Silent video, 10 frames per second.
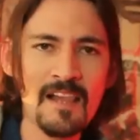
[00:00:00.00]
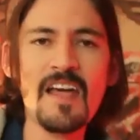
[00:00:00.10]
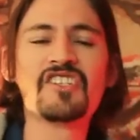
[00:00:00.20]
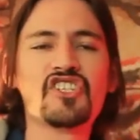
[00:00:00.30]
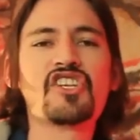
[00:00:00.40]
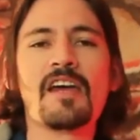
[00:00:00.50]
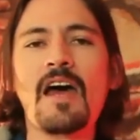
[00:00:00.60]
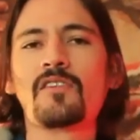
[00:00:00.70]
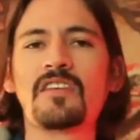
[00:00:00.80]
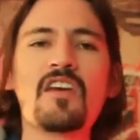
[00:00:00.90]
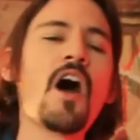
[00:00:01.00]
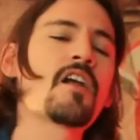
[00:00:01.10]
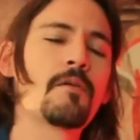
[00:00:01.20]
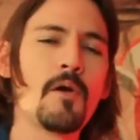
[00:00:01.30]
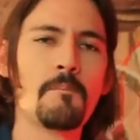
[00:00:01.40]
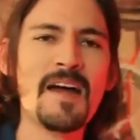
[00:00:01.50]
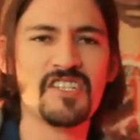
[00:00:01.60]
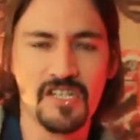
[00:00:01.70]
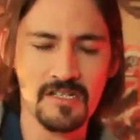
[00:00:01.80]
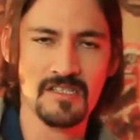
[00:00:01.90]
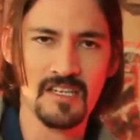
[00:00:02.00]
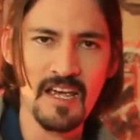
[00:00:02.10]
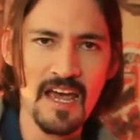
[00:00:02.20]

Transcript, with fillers: Let's check out the honorable mentions,